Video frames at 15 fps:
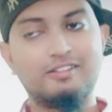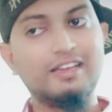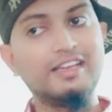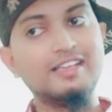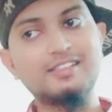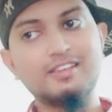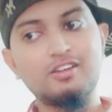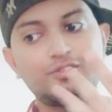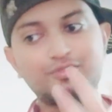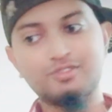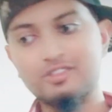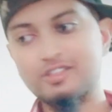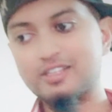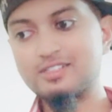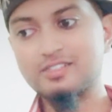Releasing of
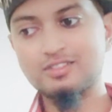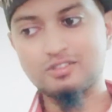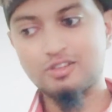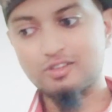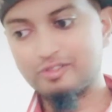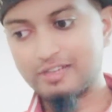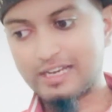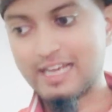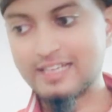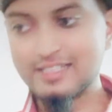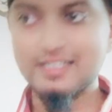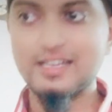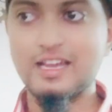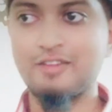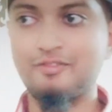stress is not
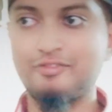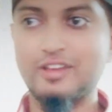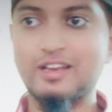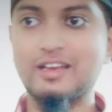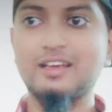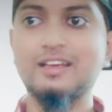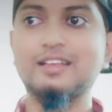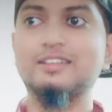relaxing, I feel.